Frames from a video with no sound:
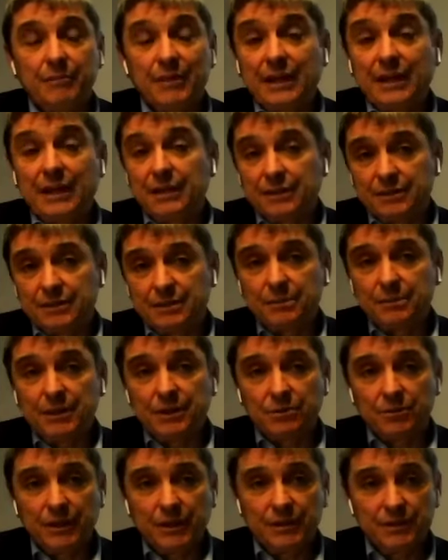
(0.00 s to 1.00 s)
metal to
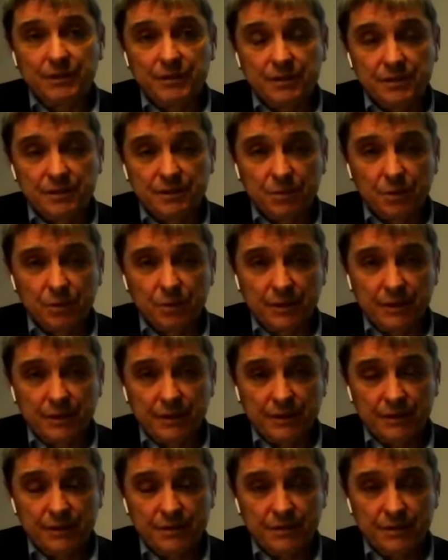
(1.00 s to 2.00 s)
be created to support
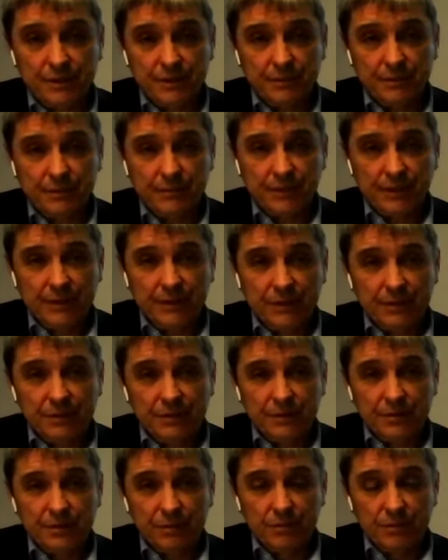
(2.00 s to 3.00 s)
the industry.
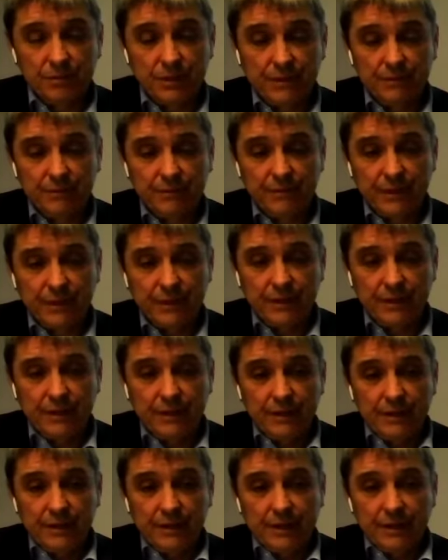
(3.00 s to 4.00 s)
So
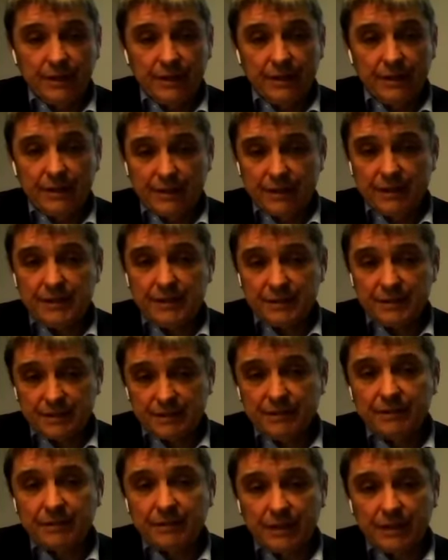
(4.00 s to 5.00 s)
it
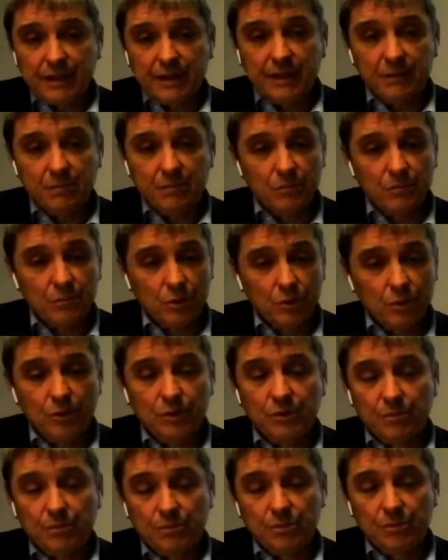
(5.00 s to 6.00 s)
is getting
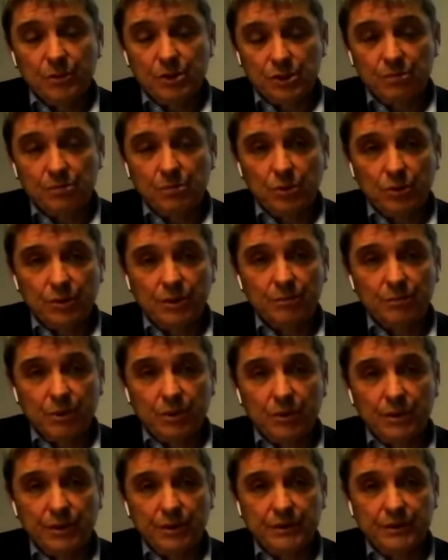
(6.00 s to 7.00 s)
much more
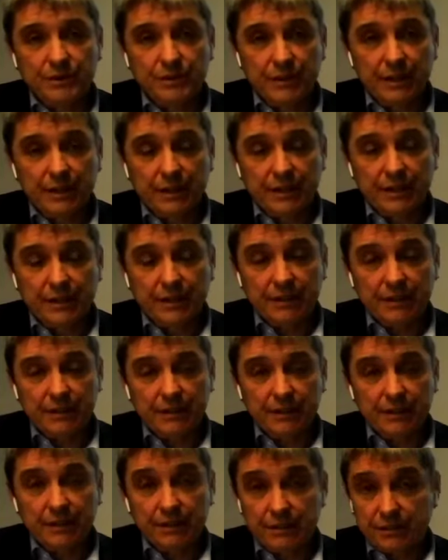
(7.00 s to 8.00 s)
important, I think,
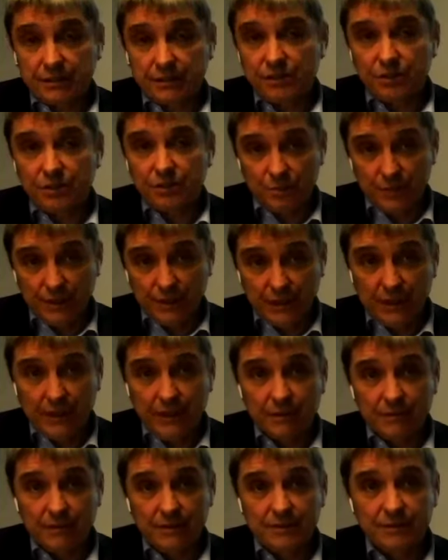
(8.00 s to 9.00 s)
on so many
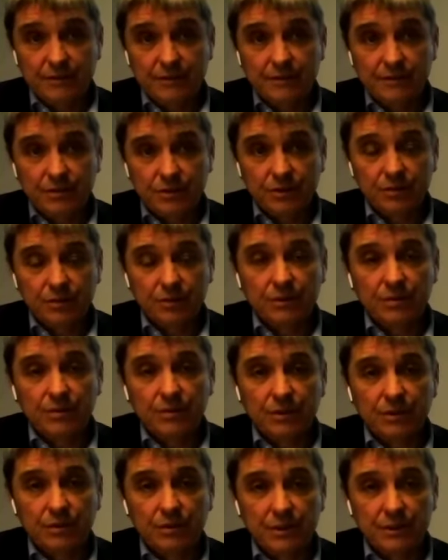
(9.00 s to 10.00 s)
levels, Joe,
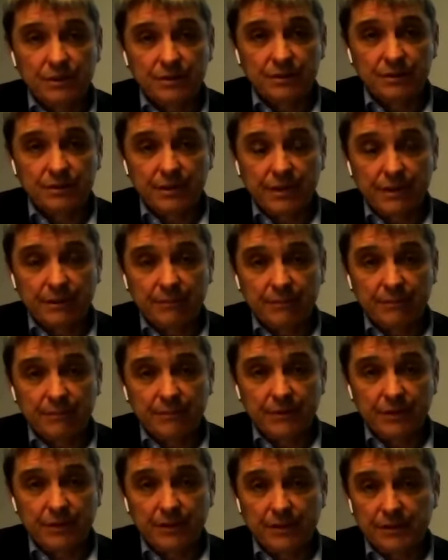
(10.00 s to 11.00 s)
across the
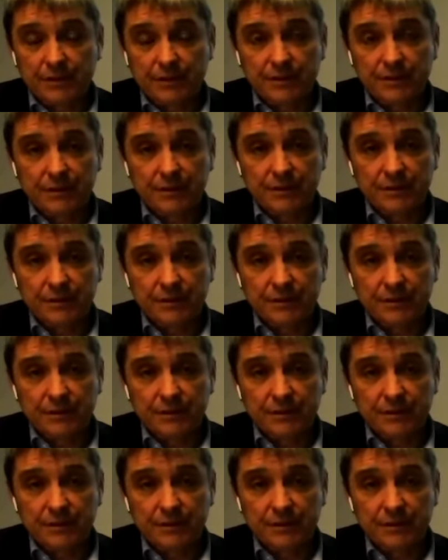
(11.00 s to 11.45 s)
entire